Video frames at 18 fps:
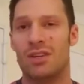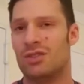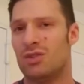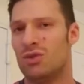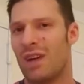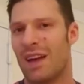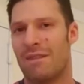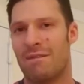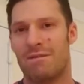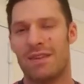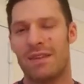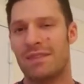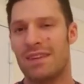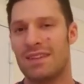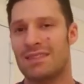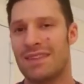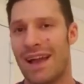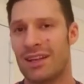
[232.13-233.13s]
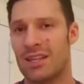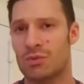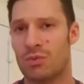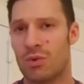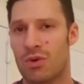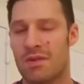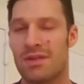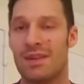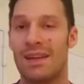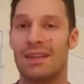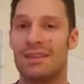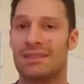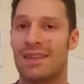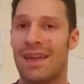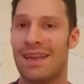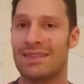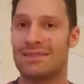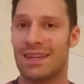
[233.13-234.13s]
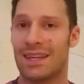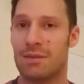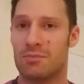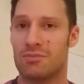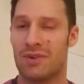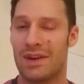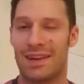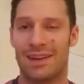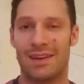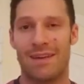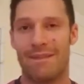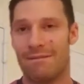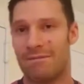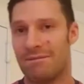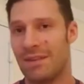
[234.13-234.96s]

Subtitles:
Do like 50 seconds worth, 10 second break.